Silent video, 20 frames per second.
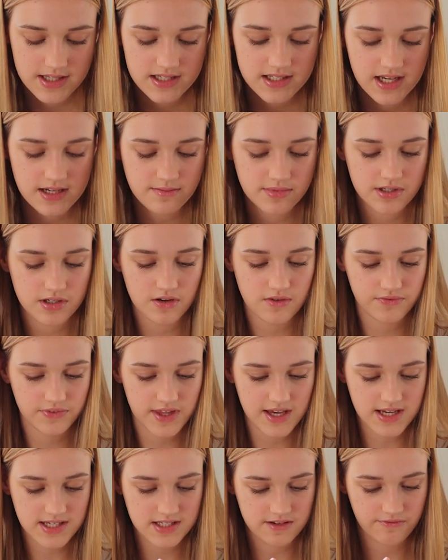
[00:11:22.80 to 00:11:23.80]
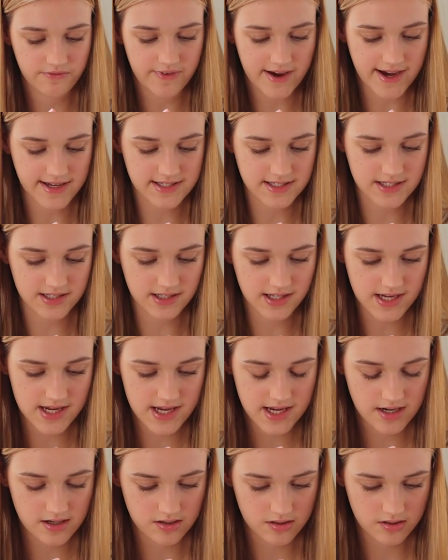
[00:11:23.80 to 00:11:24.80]
the same sort of thing as
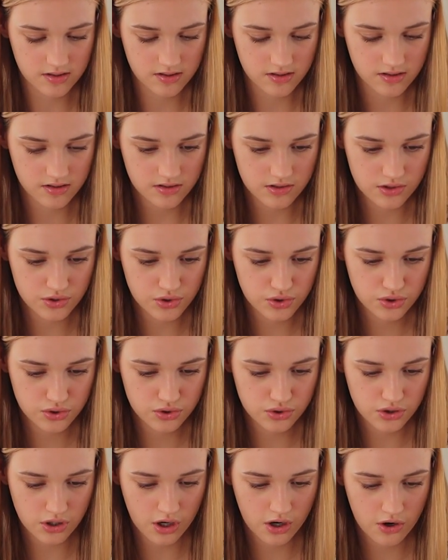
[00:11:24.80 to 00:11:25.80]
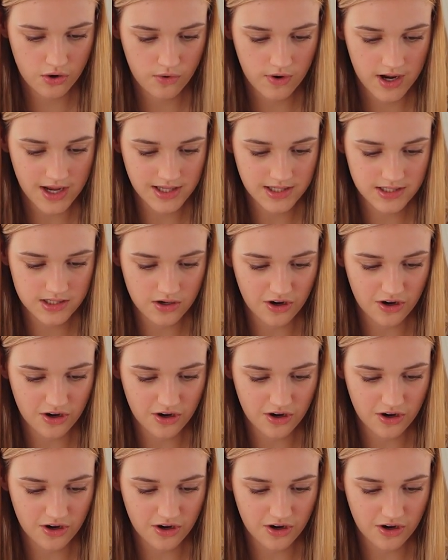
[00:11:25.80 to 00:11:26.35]
Vaseline. So it's